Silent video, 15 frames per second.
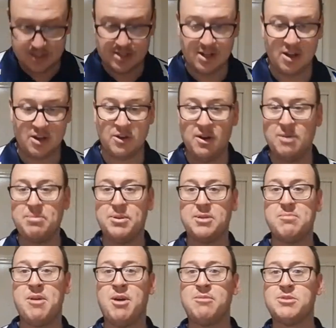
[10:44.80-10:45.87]
his logo up at
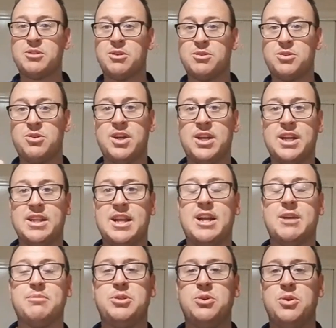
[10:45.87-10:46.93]
the moment, so I'll try and get that
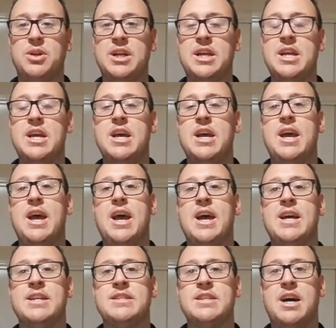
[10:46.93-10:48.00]
up shortly.
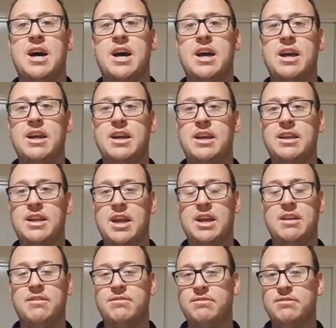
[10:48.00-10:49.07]
And yeah,
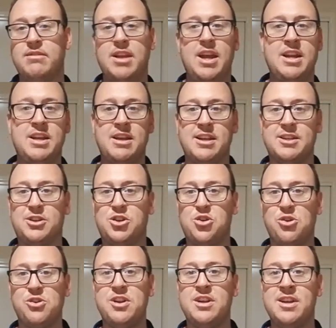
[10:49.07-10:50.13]
any
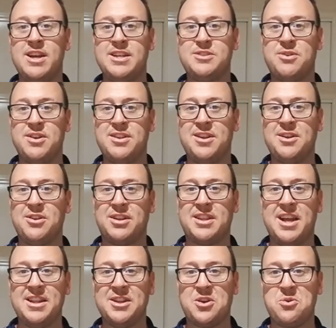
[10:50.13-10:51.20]
courier needs or anything like
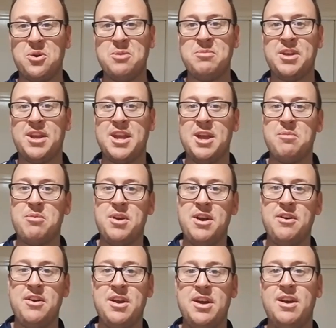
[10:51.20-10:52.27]
that in the Queanbeyan, Canberra
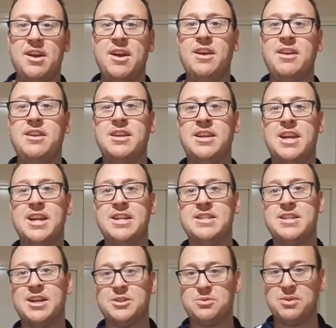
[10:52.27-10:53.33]
area, you can get in
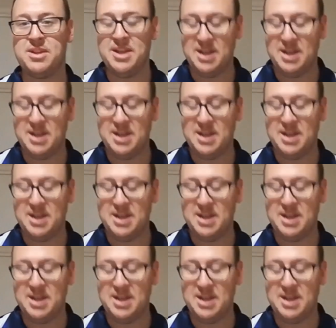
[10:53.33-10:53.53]
touch with